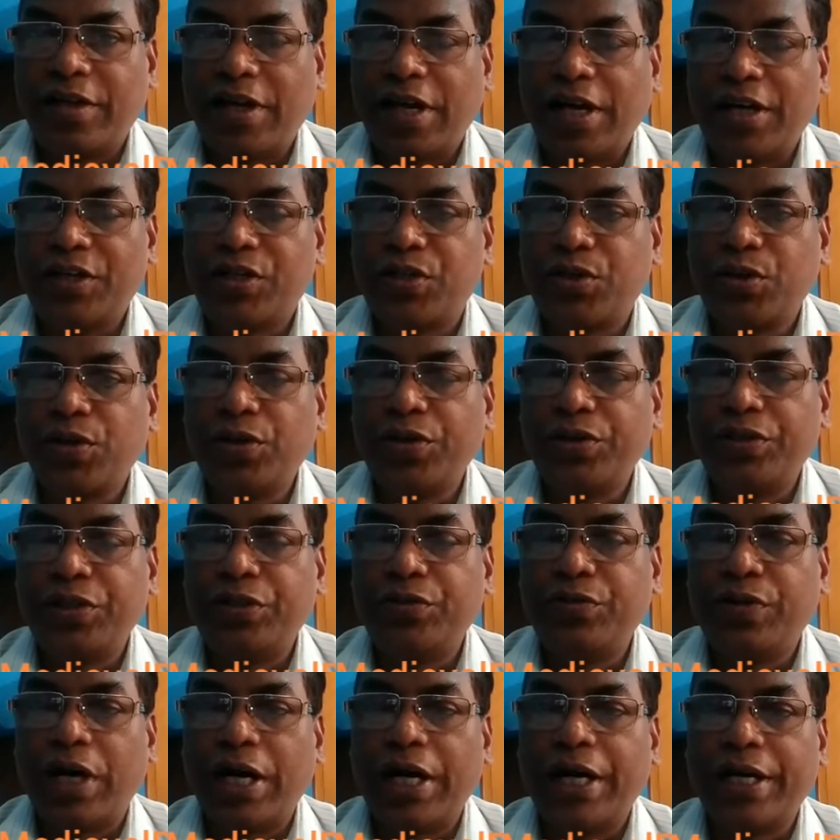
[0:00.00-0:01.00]
And so
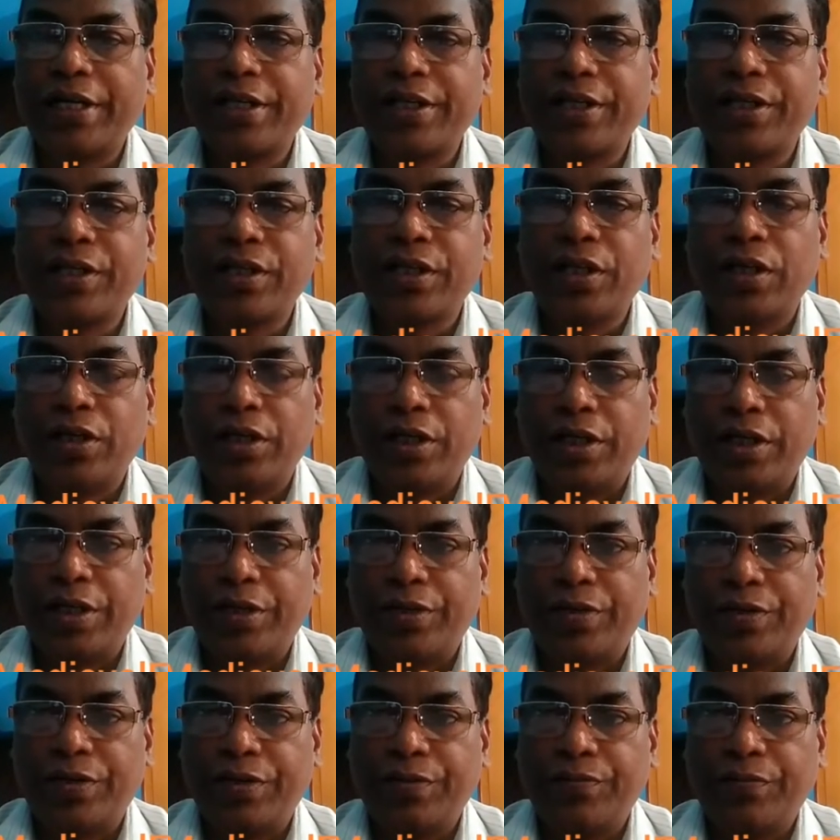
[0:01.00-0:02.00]
you are
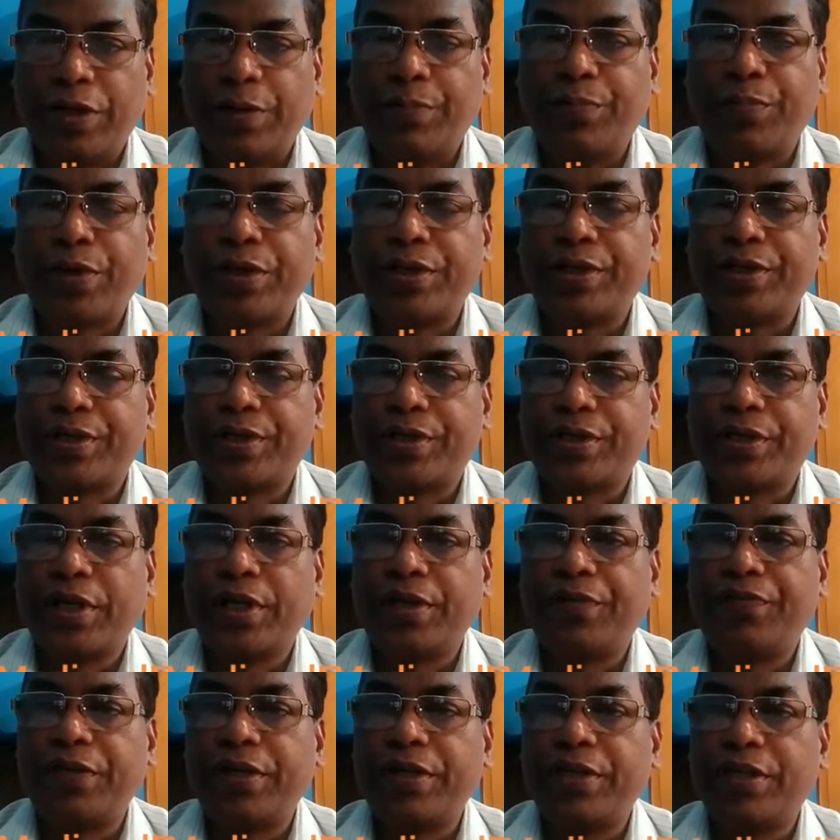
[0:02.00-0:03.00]
a emperor's
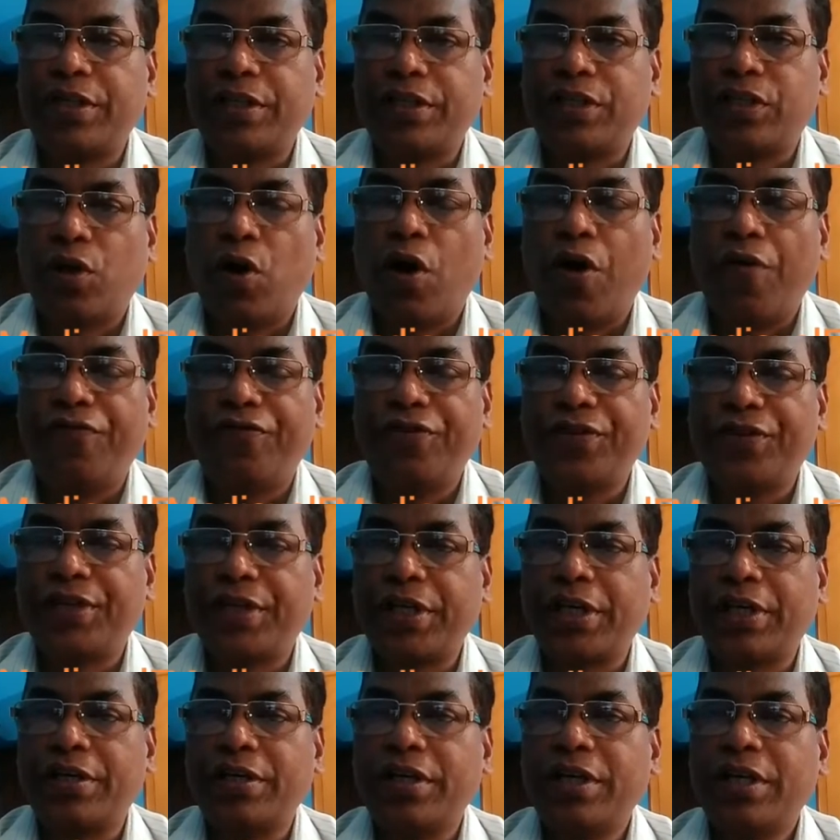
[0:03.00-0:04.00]
servant, is
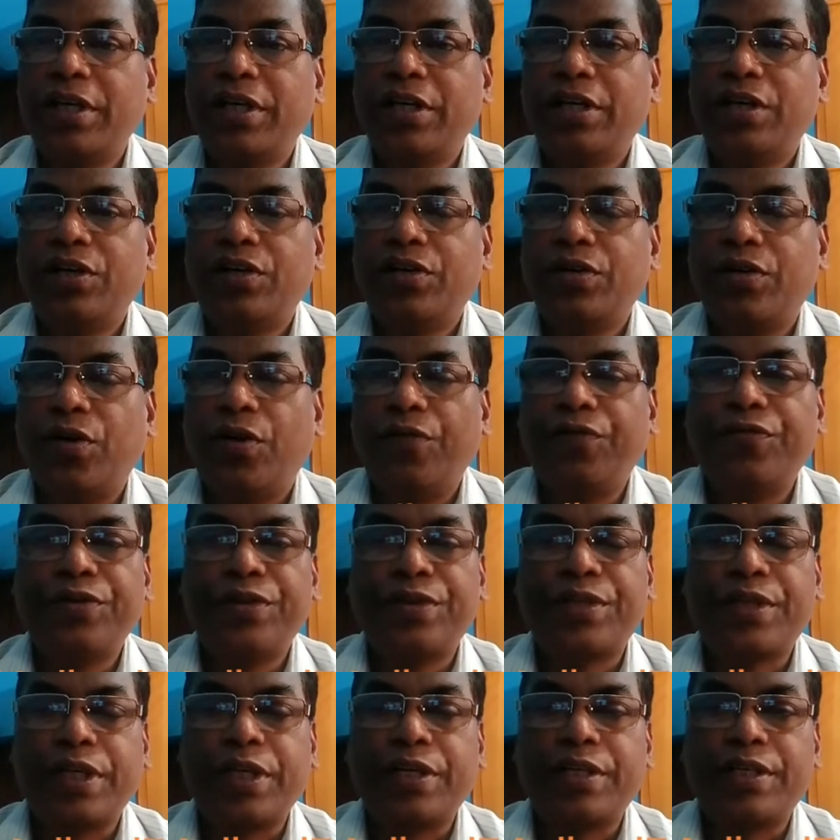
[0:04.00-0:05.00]
officer.
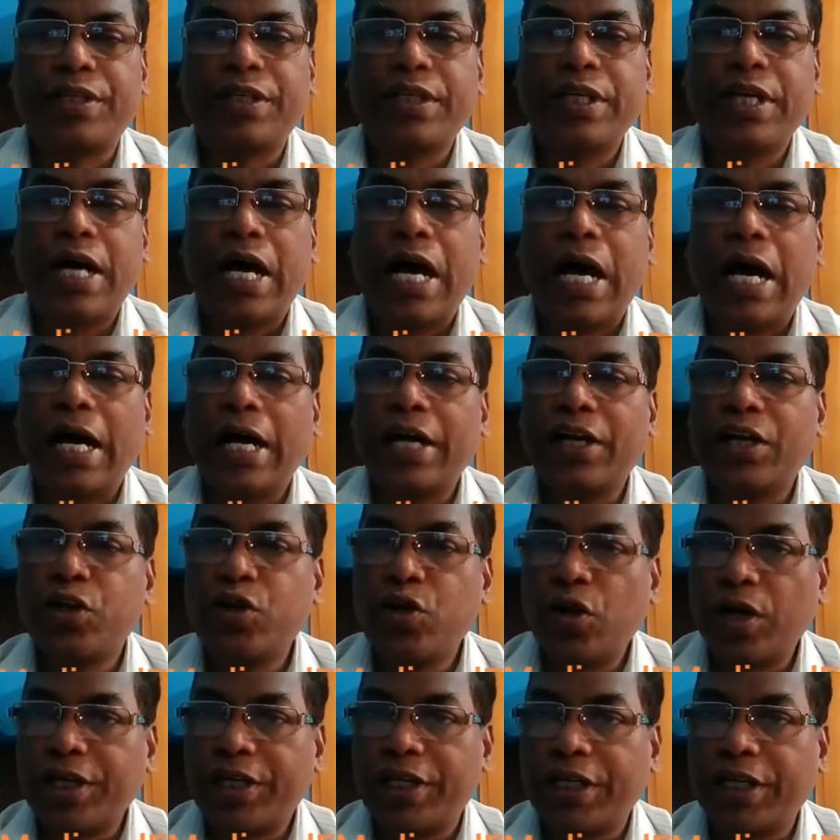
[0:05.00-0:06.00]
Officers are
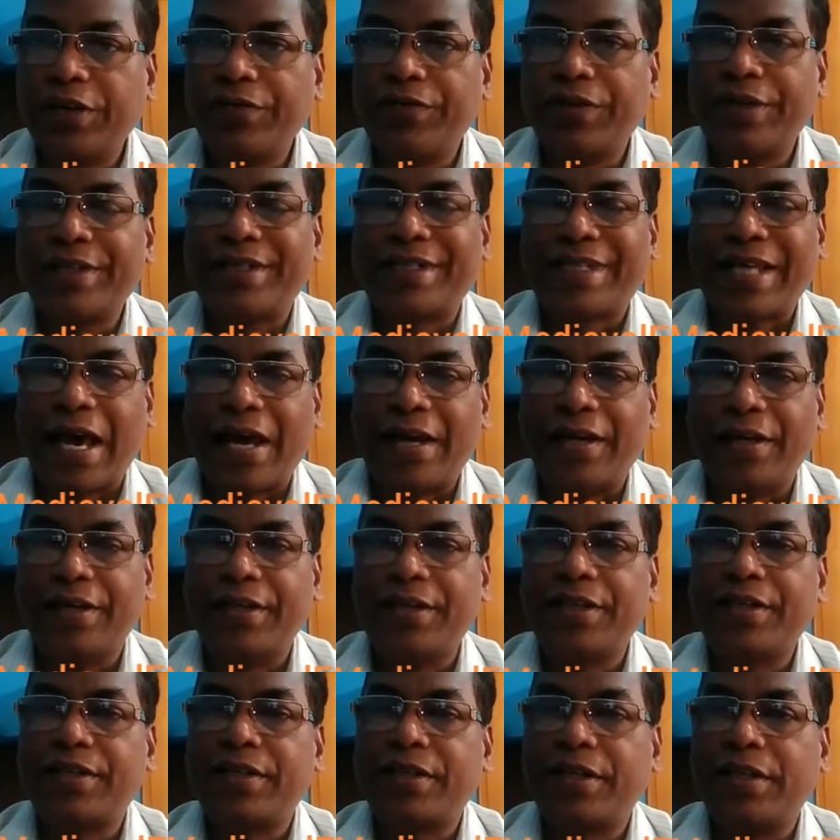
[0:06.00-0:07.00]
not given
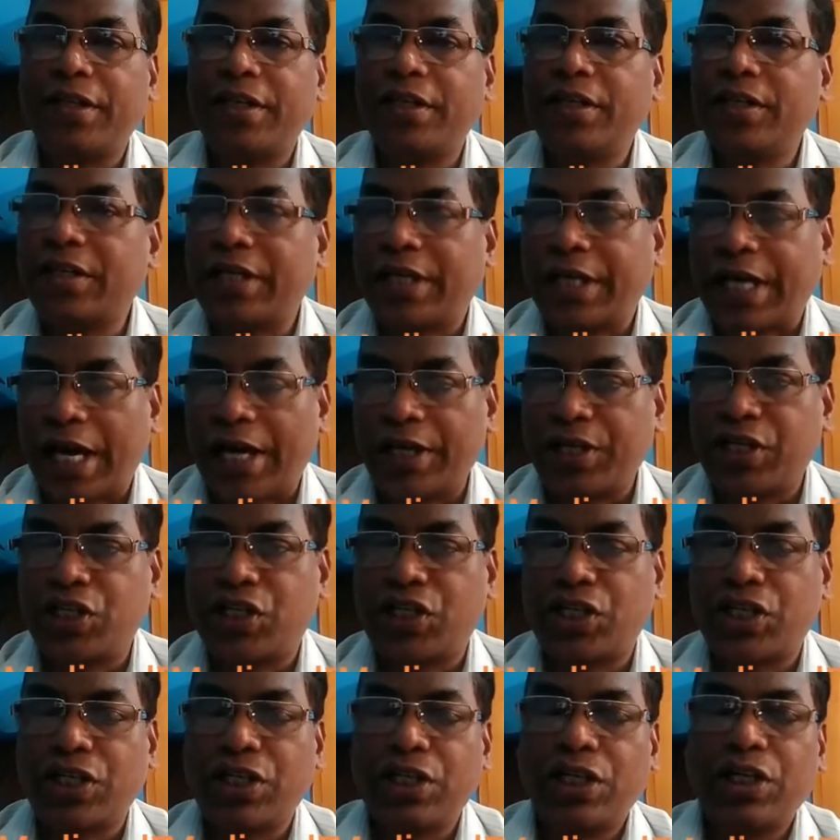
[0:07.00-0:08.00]
salaries in
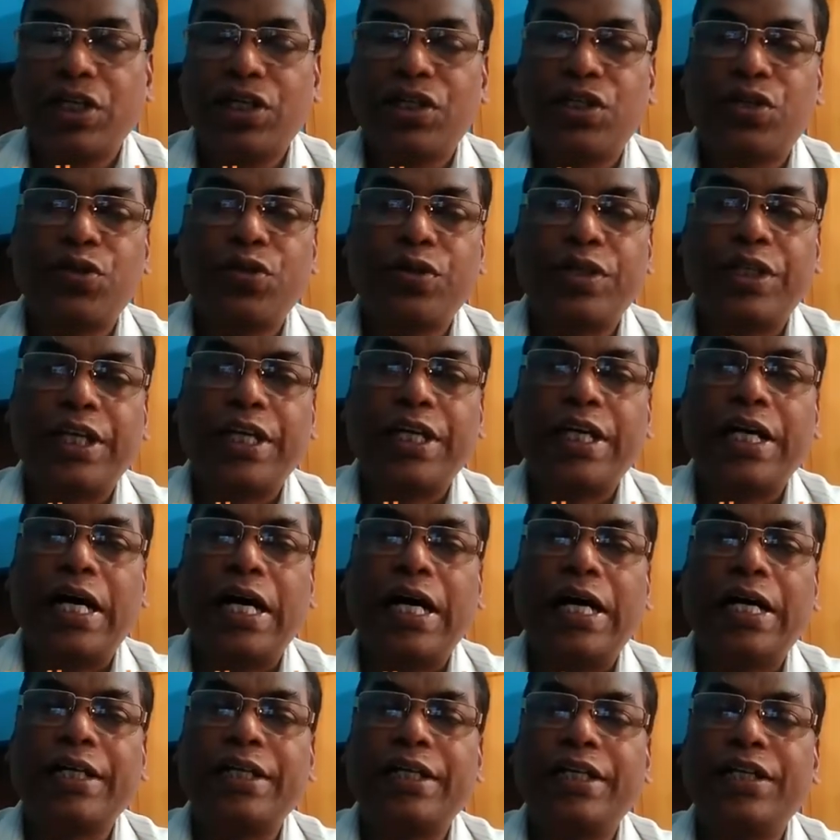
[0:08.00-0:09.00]
cash, so they
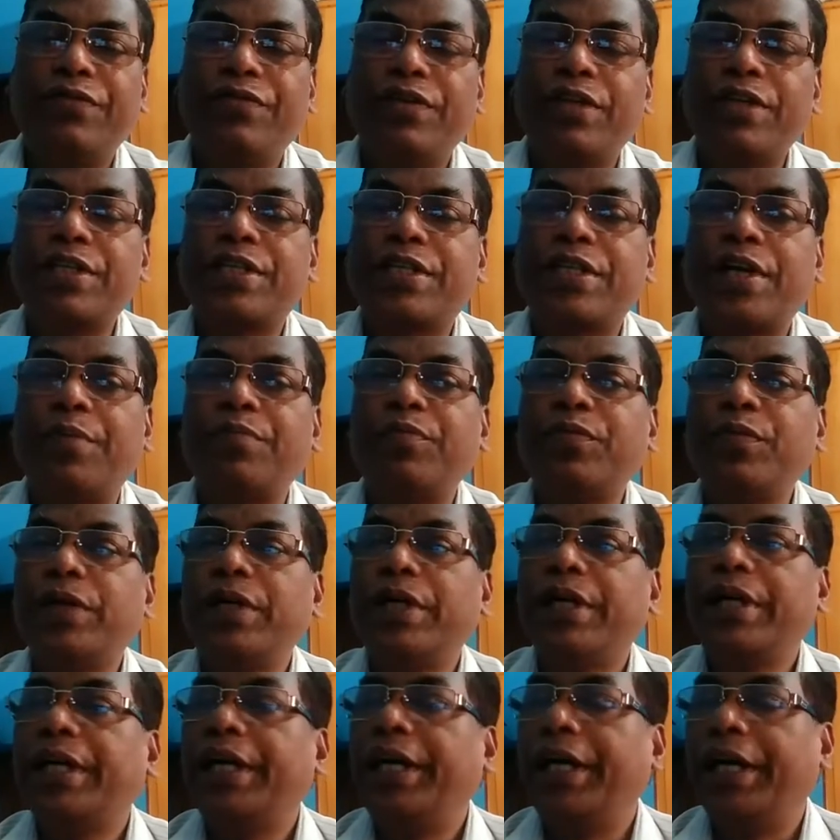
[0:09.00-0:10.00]
are given
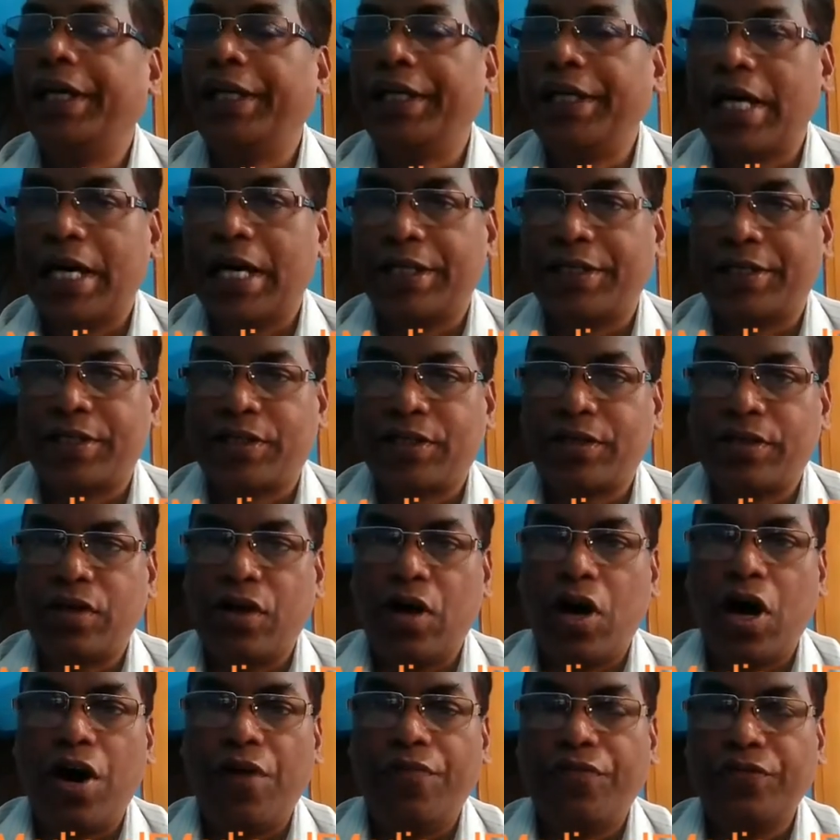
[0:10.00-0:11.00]
some areas
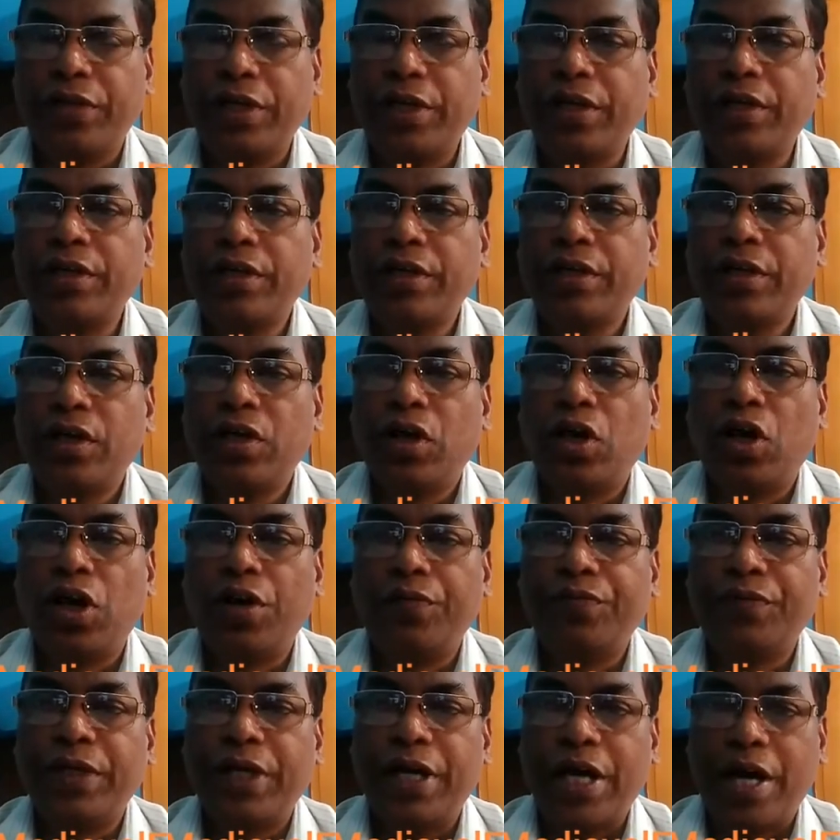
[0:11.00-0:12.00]
of the
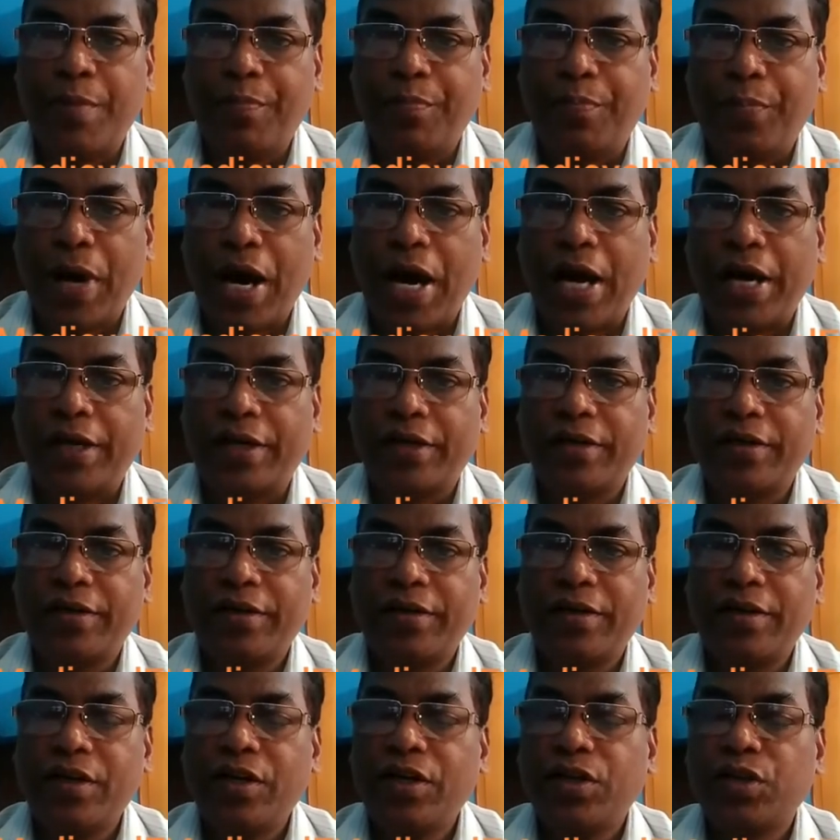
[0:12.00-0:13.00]
empire.
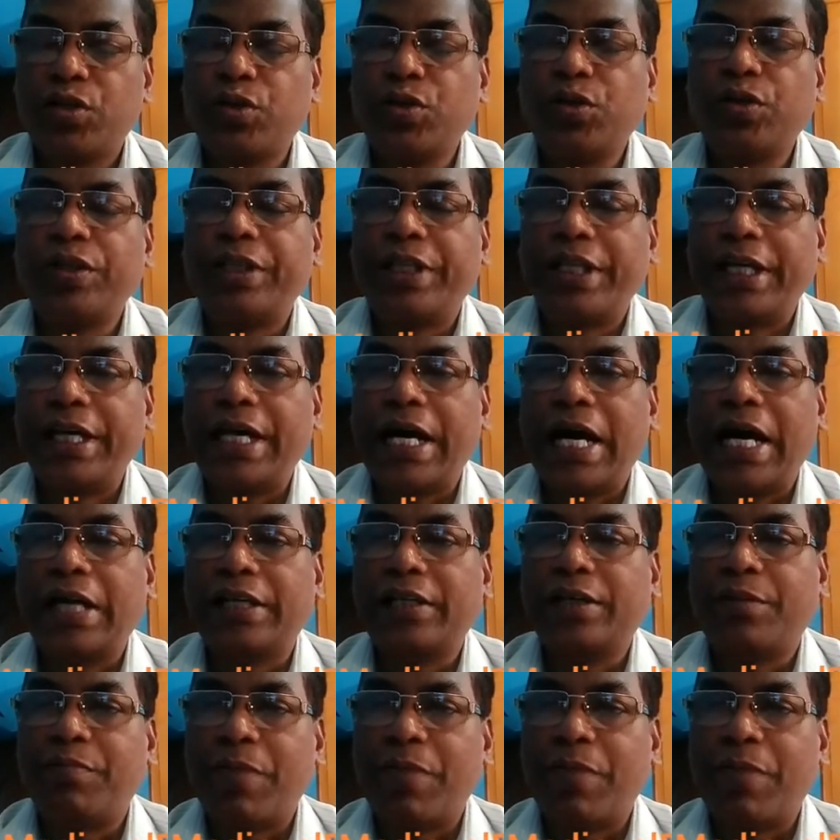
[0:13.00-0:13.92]
So they are the